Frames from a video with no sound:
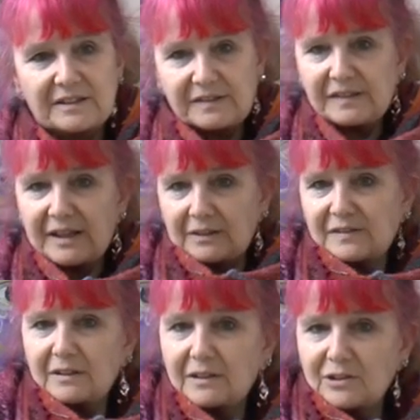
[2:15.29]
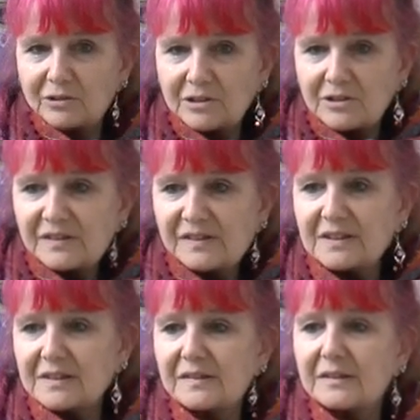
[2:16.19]
it sounds like you're a good
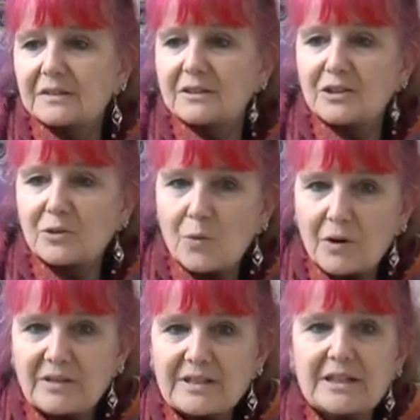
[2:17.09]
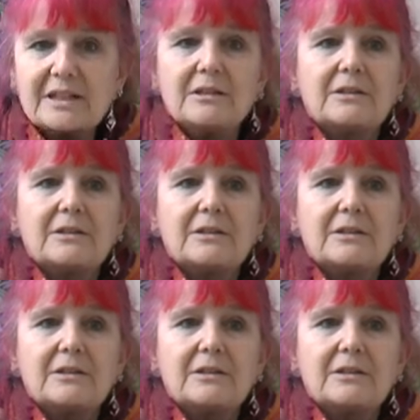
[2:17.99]
citizen and you quarantine,